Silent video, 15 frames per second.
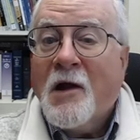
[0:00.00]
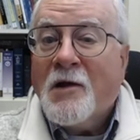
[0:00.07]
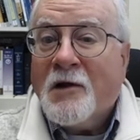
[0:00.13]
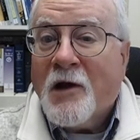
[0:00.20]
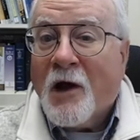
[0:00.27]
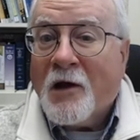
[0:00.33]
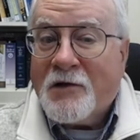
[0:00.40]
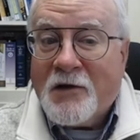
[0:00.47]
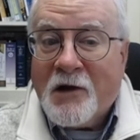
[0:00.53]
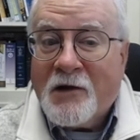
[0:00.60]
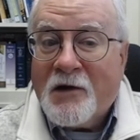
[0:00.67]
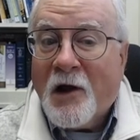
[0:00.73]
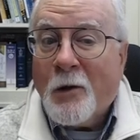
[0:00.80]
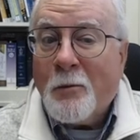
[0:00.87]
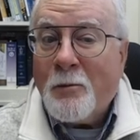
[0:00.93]
Uh,
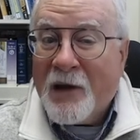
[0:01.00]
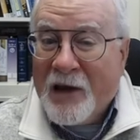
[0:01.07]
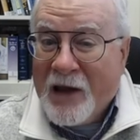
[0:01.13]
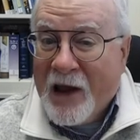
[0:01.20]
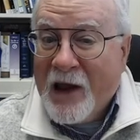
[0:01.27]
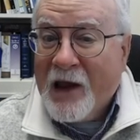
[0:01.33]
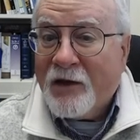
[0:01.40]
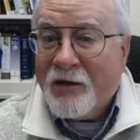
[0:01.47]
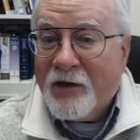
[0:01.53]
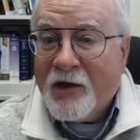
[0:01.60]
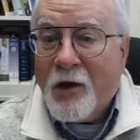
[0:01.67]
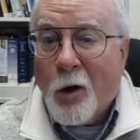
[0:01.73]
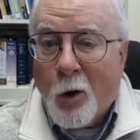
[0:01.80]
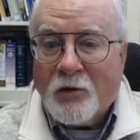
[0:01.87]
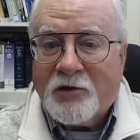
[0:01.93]
Tyndale began the
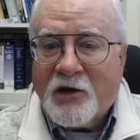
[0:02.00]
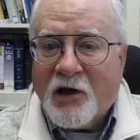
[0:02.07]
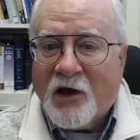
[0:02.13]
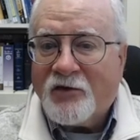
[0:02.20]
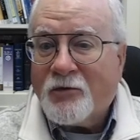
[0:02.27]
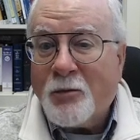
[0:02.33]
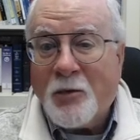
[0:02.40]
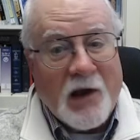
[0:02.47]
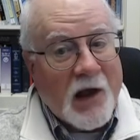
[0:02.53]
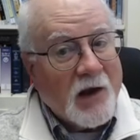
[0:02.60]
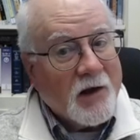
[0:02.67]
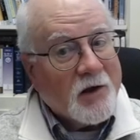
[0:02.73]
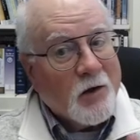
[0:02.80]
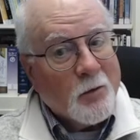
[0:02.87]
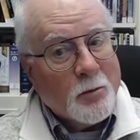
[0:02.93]
Old Testament
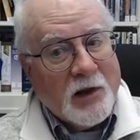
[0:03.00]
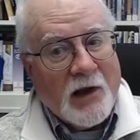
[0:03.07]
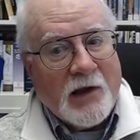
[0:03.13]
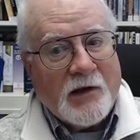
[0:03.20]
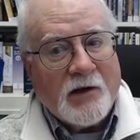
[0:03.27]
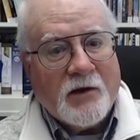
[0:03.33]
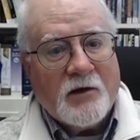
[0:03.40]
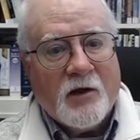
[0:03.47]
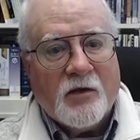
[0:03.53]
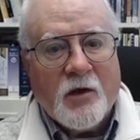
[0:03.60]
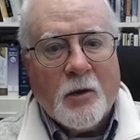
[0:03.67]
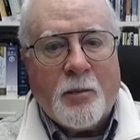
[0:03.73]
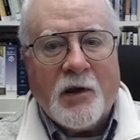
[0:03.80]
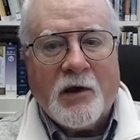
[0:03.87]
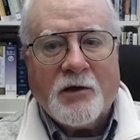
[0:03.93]
and completed the
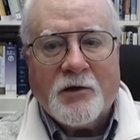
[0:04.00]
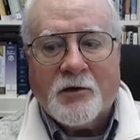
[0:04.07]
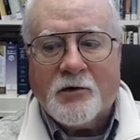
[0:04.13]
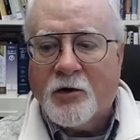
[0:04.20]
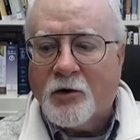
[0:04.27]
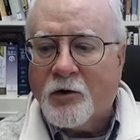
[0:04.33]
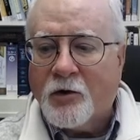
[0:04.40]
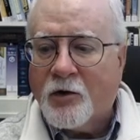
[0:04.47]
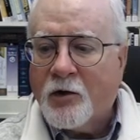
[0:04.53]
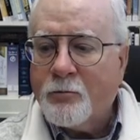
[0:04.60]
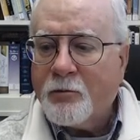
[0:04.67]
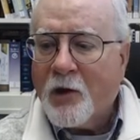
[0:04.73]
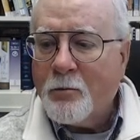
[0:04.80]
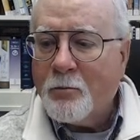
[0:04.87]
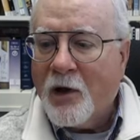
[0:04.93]
Pentateuch,
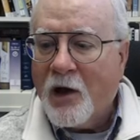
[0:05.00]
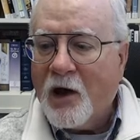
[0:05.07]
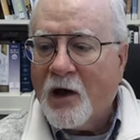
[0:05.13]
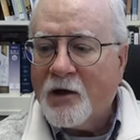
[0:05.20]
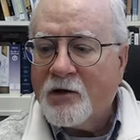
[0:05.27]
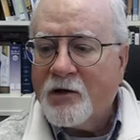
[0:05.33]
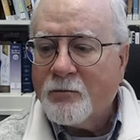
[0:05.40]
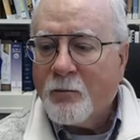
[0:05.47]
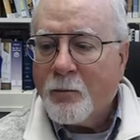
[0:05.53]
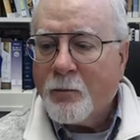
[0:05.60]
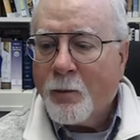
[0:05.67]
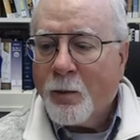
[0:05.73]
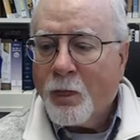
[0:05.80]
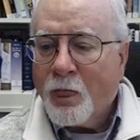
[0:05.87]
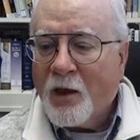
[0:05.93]
but
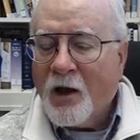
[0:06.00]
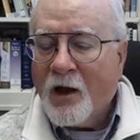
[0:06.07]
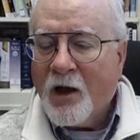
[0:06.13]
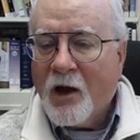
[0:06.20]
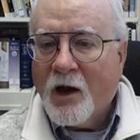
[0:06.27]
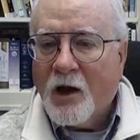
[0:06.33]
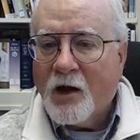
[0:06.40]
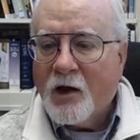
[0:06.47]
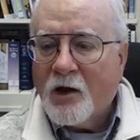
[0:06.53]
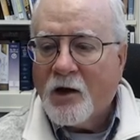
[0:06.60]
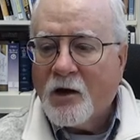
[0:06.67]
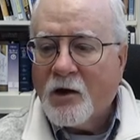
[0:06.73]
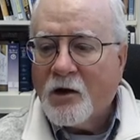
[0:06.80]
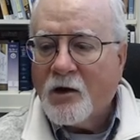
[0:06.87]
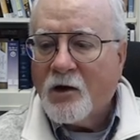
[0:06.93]
uh,
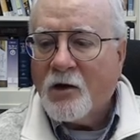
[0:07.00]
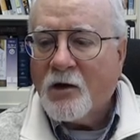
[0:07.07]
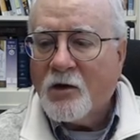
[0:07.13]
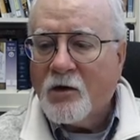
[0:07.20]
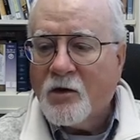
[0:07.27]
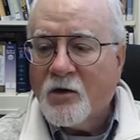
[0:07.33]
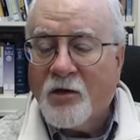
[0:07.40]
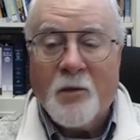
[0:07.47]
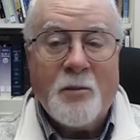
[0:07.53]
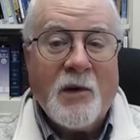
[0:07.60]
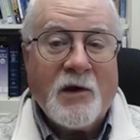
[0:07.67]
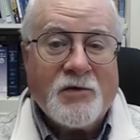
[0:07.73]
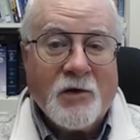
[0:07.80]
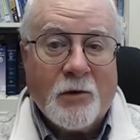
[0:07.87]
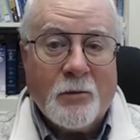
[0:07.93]
the
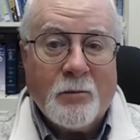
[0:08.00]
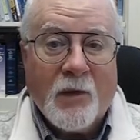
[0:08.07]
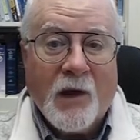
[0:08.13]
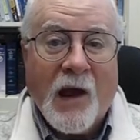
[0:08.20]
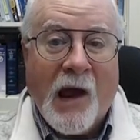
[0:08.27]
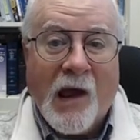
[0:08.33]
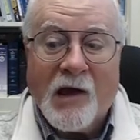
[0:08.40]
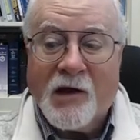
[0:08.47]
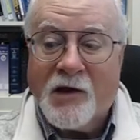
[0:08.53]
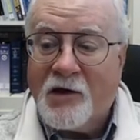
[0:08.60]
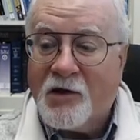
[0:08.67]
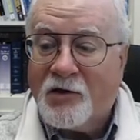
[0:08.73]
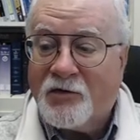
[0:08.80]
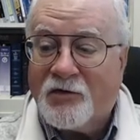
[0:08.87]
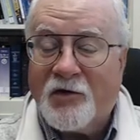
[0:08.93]
bishop had
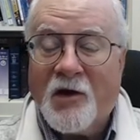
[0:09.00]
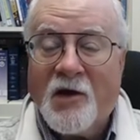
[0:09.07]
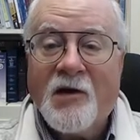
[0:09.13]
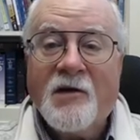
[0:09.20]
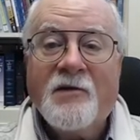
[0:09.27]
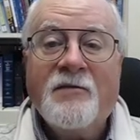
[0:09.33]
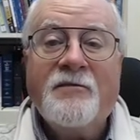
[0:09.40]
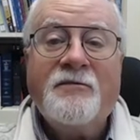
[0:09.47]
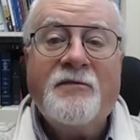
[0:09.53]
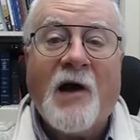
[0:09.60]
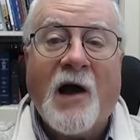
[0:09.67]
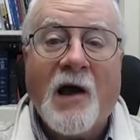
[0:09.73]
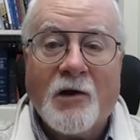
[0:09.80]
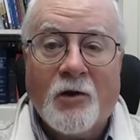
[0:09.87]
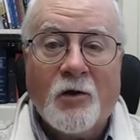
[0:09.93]
his
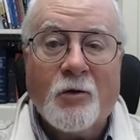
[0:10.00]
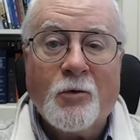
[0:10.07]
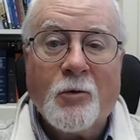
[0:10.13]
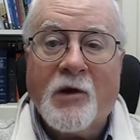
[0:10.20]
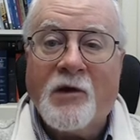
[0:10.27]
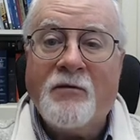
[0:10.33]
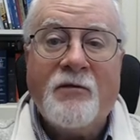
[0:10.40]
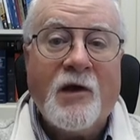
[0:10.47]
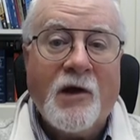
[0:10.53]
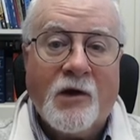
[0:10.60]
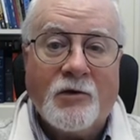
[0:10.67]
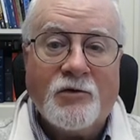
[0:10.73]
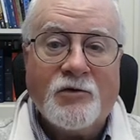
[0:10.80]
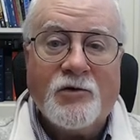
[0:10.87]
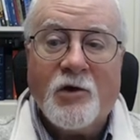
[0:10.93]
final
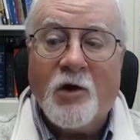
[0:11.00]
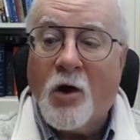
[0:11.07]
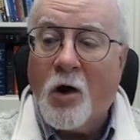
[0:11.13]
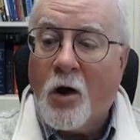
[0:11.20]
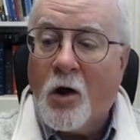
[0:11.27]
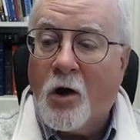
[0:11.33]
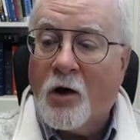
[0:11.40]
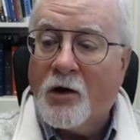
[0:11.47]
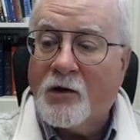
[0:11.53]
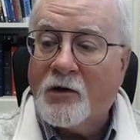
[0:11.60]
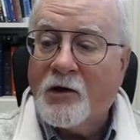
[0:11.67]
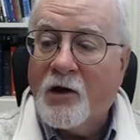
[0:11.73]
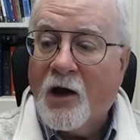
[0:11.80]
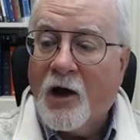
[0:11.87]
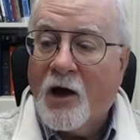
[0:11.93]
revenge on
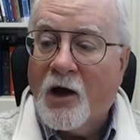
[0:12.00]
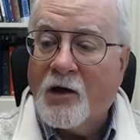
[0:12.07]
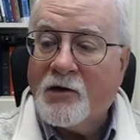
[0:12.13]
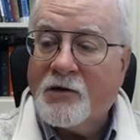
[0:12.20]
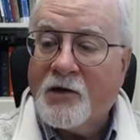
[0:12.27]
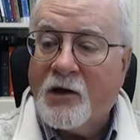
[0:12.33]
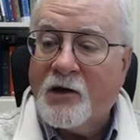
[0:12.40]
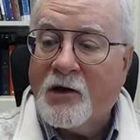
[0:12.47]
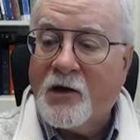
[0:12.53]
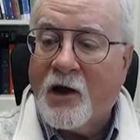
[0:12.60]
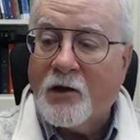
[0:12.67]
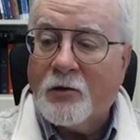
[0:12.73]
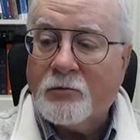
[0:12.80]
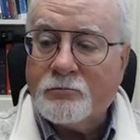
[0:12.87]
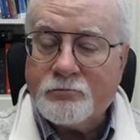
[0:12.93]
uh, Tyndale.